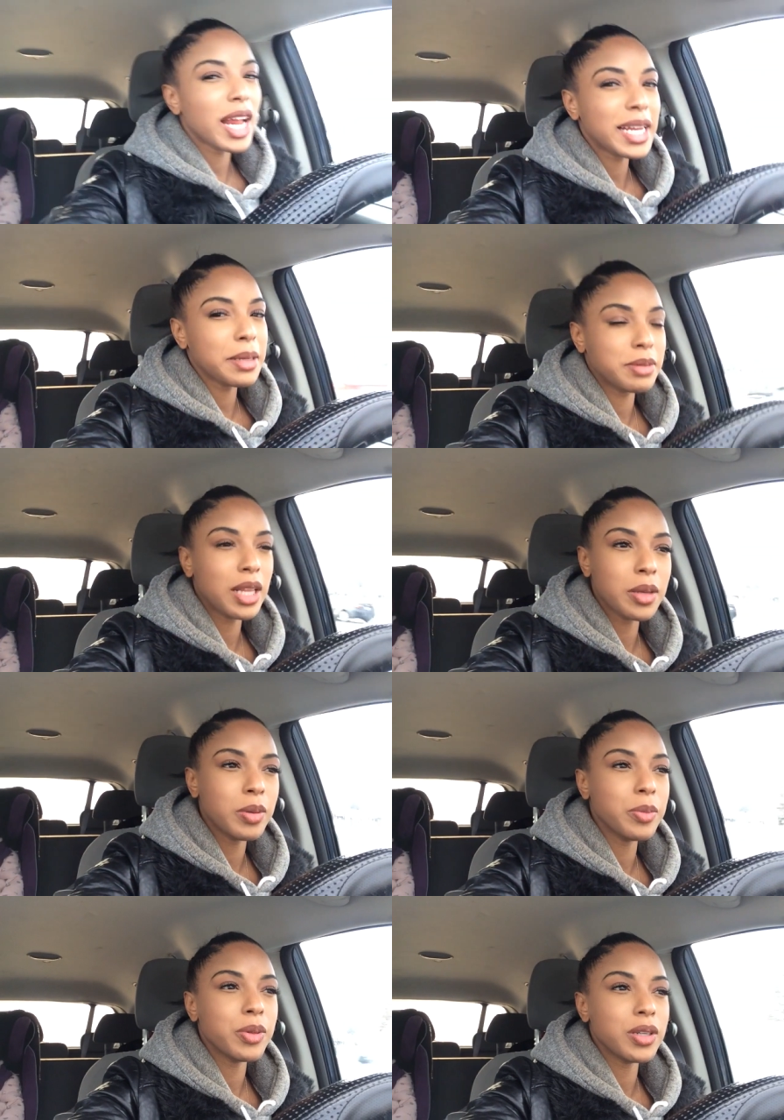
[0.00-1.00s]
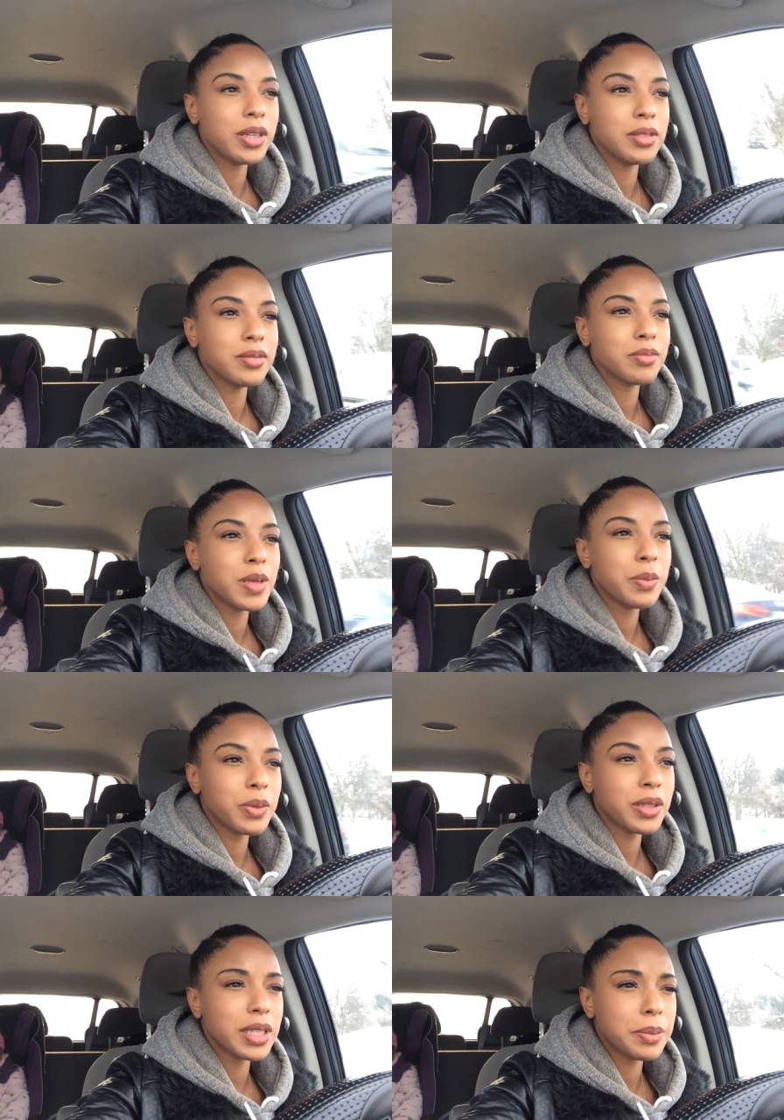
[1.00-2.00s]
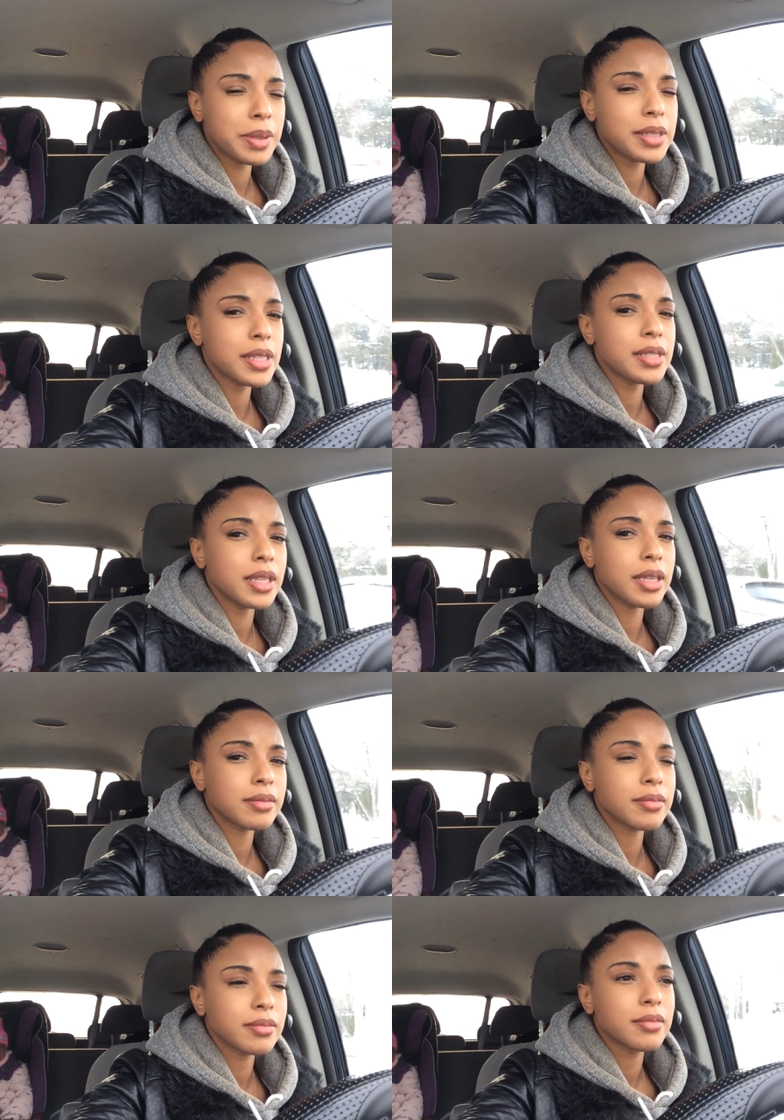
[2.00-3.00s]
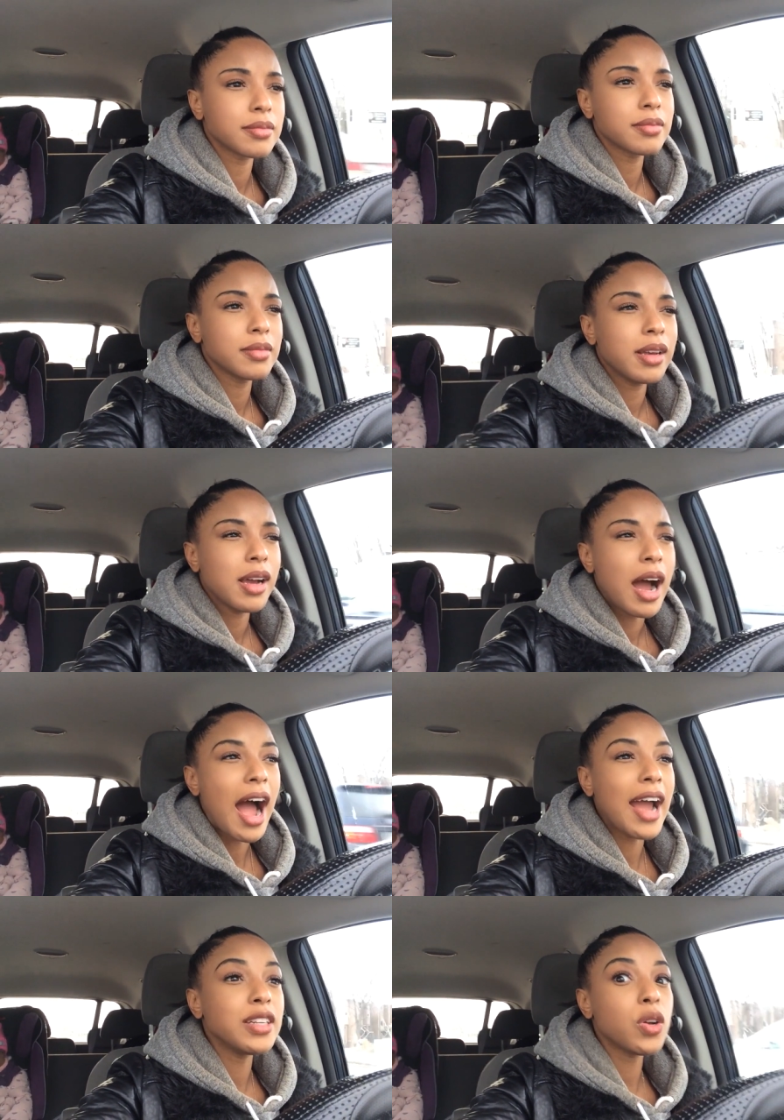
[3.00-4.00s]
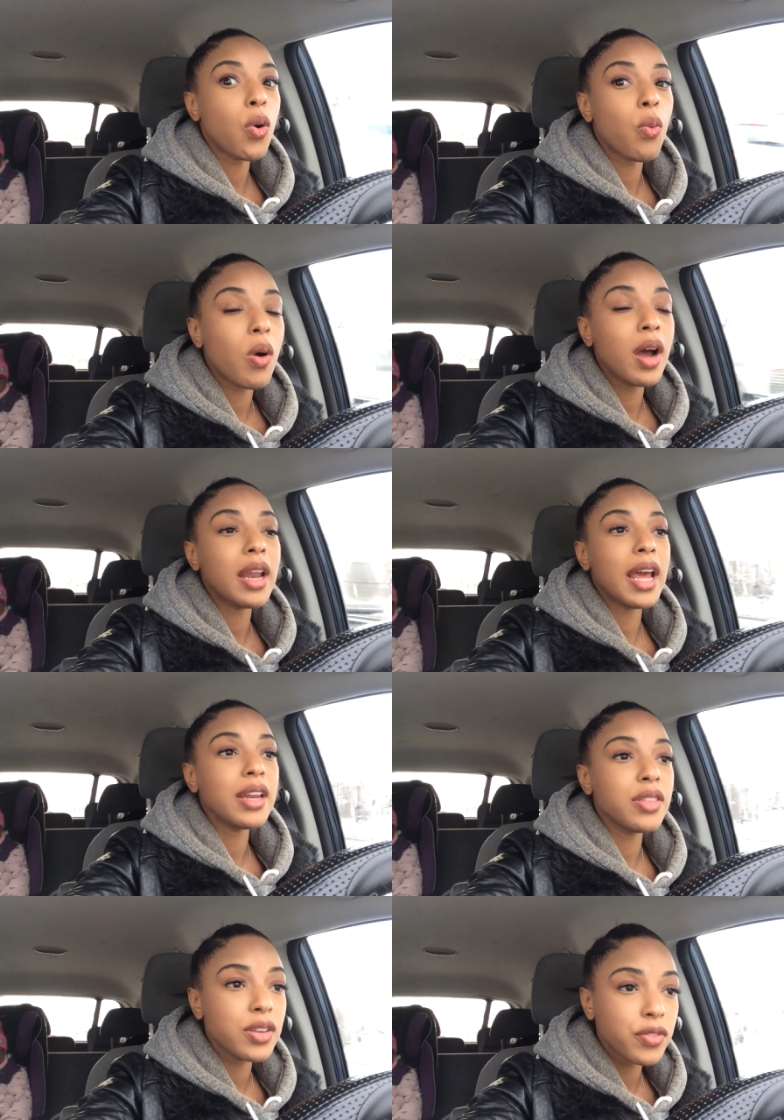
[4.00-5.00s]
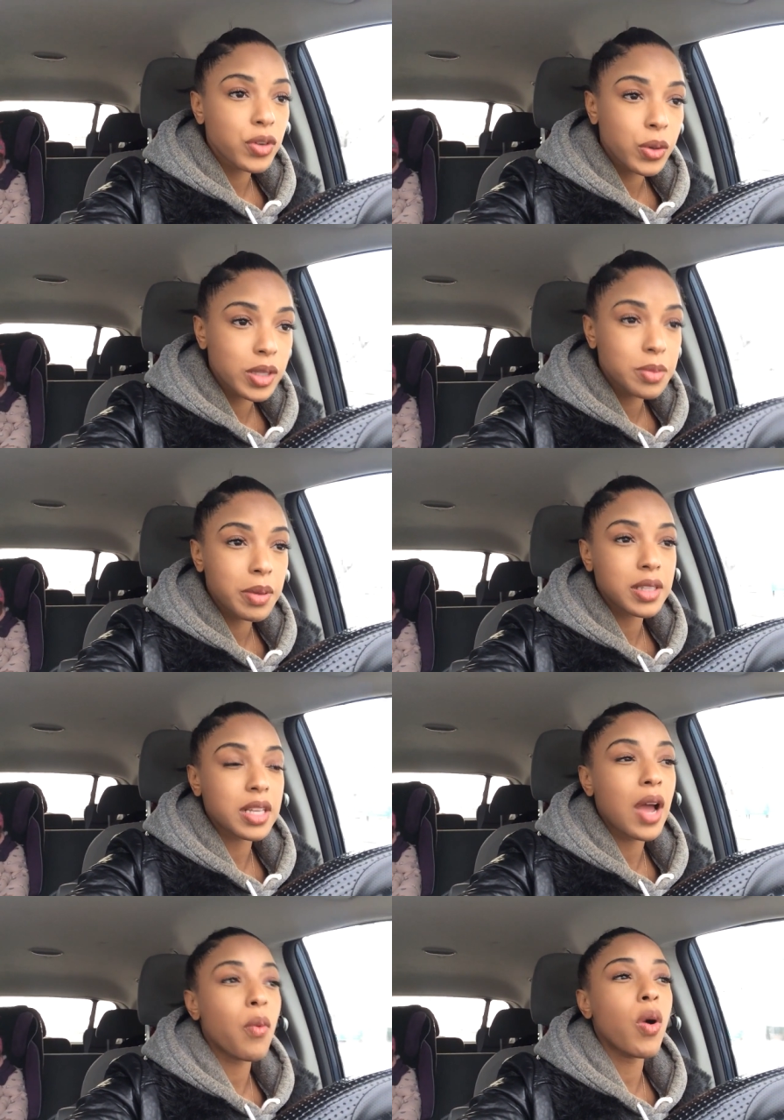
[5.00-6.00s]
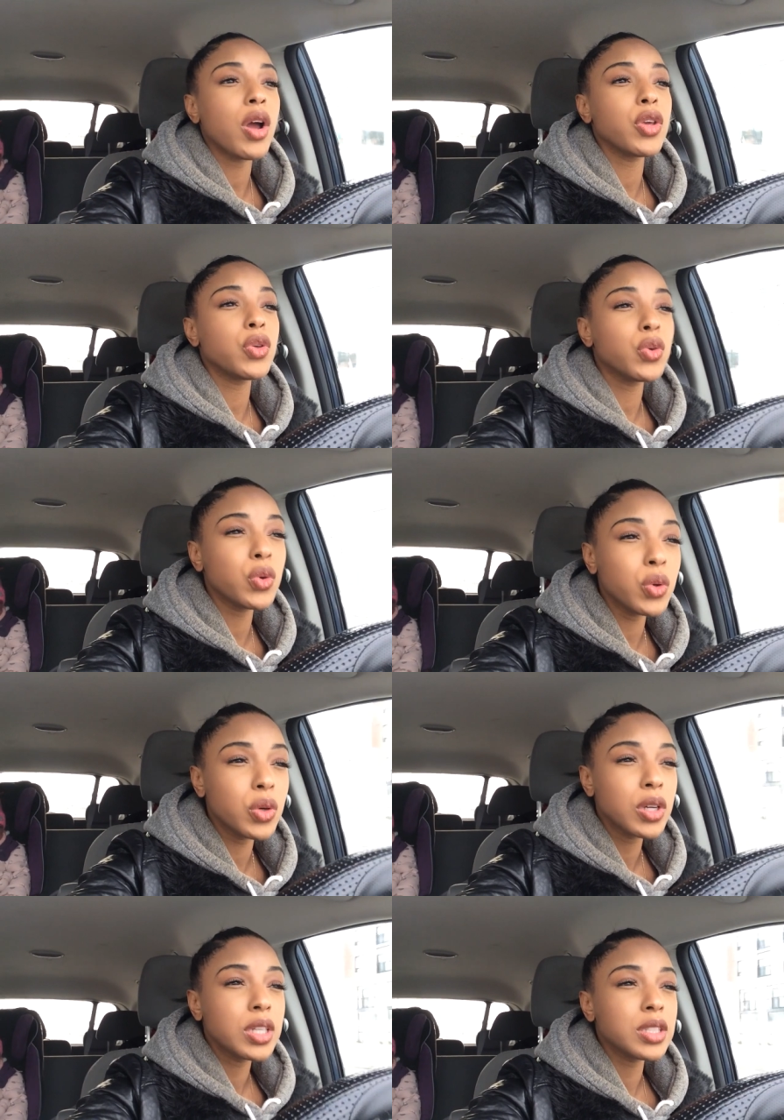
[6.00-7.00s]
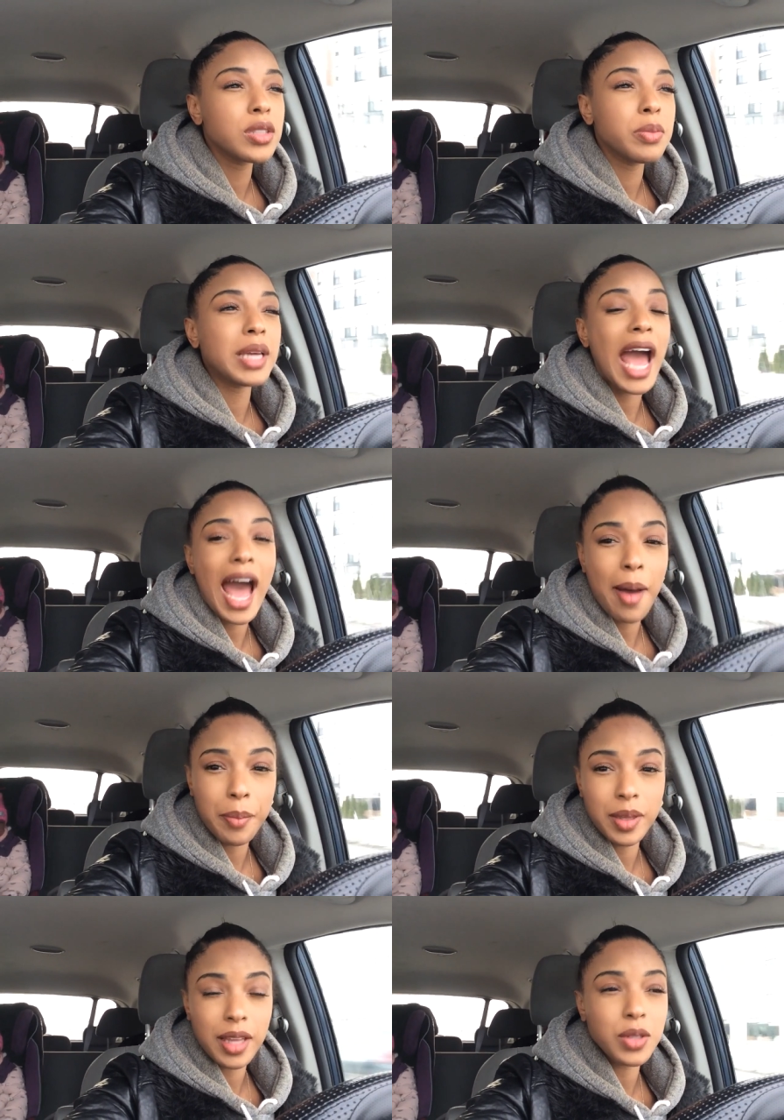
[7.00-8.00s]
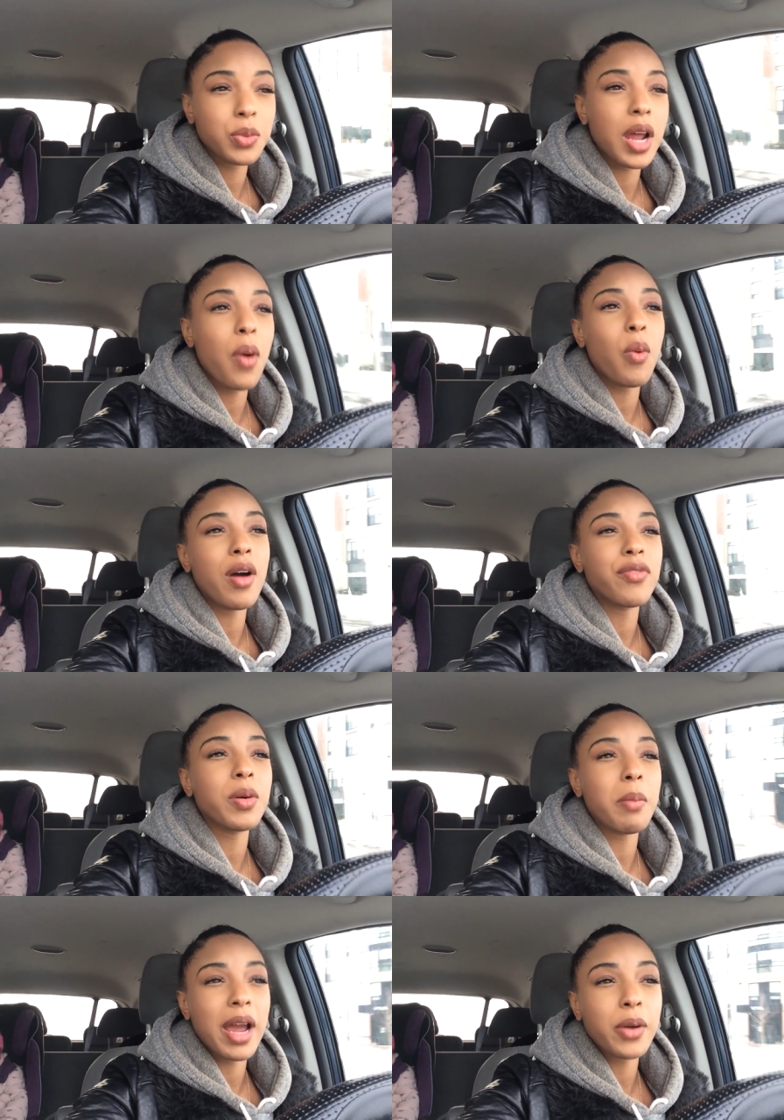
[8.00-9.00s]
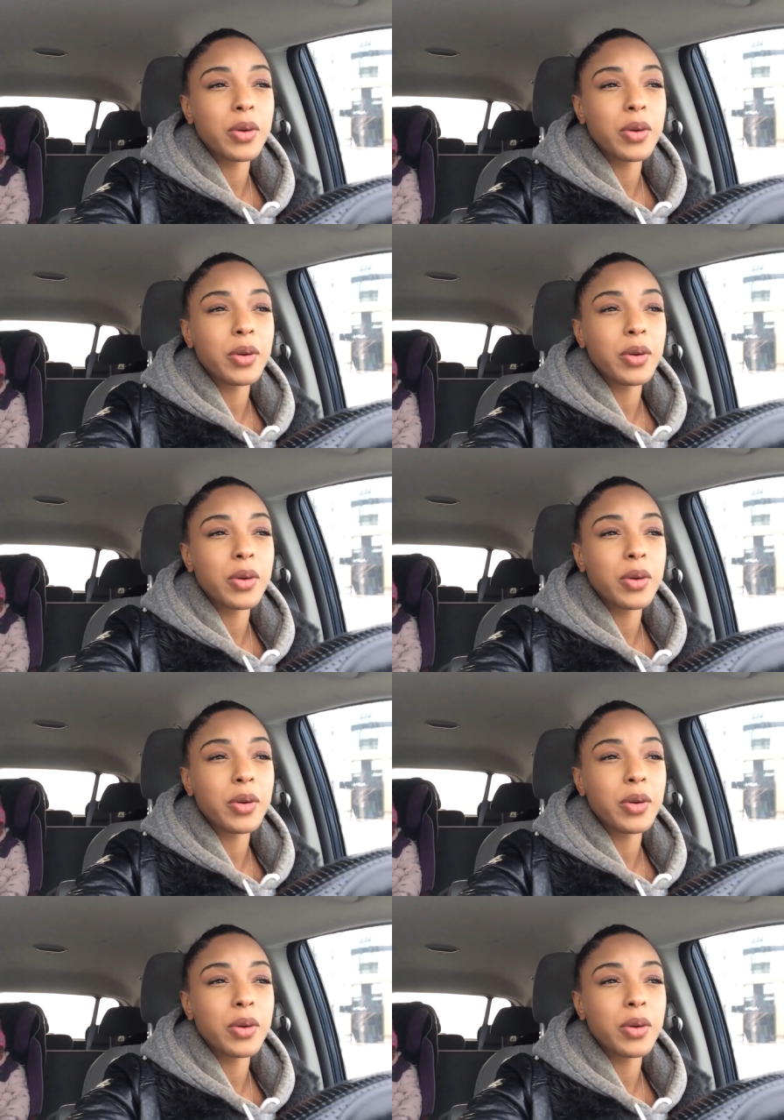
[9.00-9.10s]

what I keep telling people, and people keep insisting. I don't want anything for Christmas. I want you to be happy. That's what I want for my